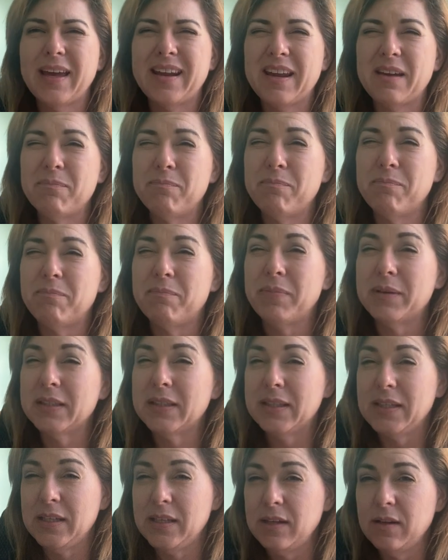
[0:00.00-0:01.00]
And I
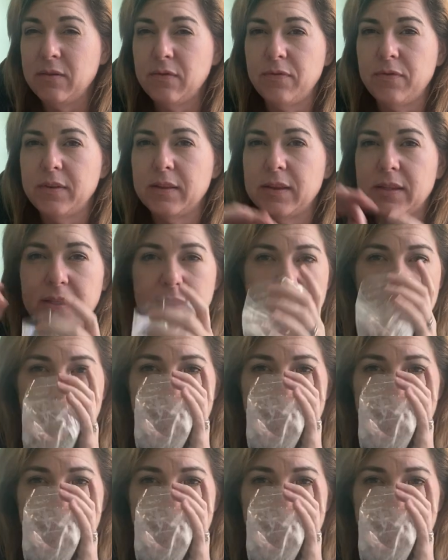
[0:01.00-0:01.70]
believe this